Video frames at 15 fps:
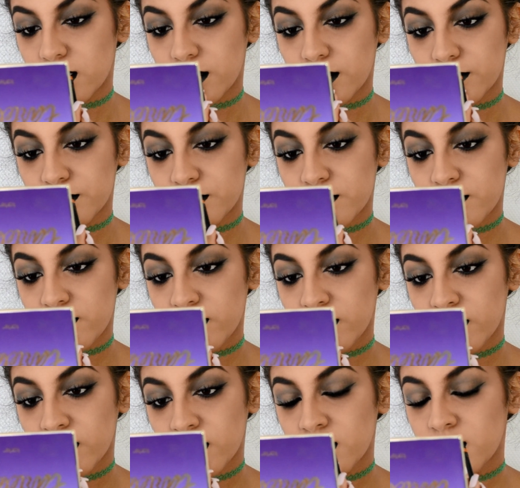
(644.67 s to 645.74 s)
I'm
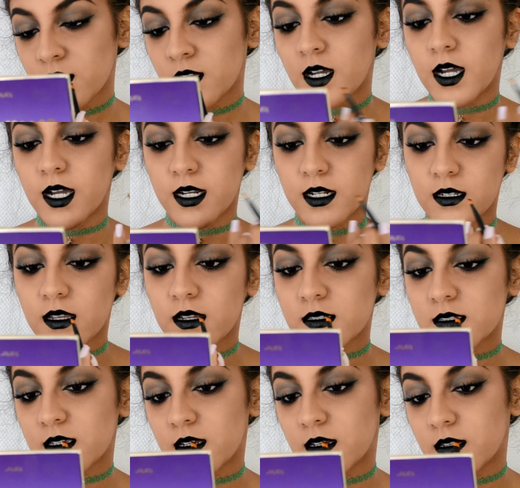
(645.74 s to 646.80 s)
going to
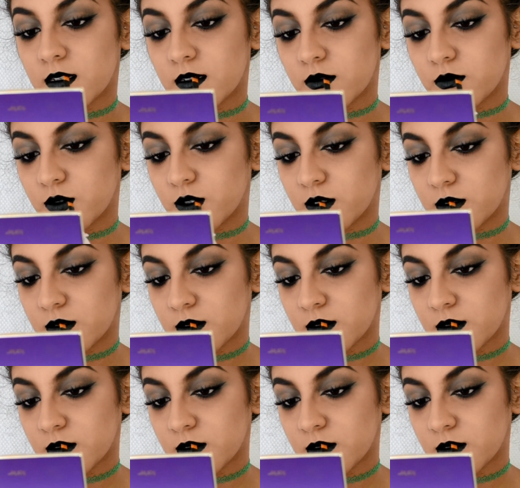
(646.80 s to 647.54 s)
extend, well,